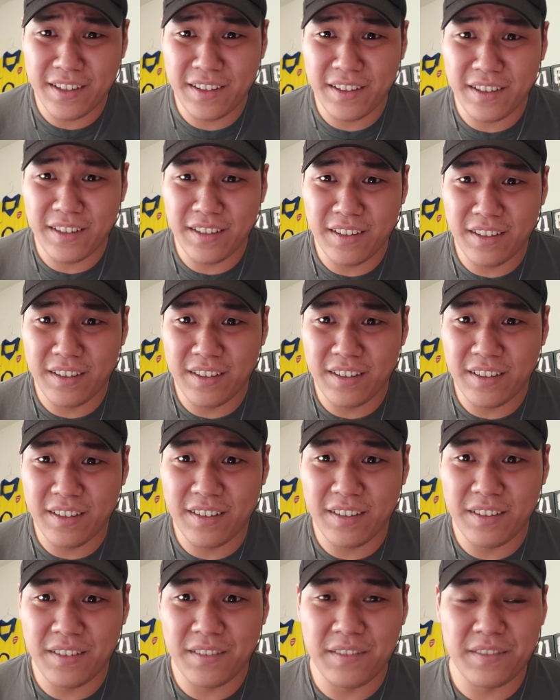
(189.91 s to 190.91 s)

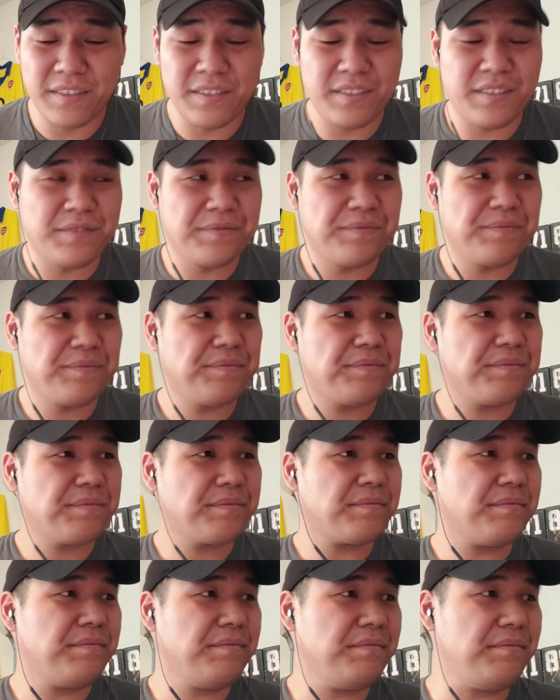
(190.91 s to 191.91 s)

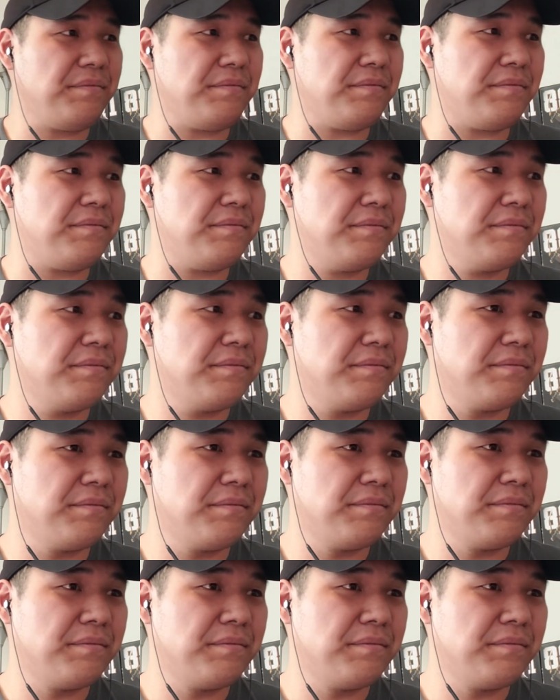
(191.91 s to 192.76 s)
No one is speaking in this clip.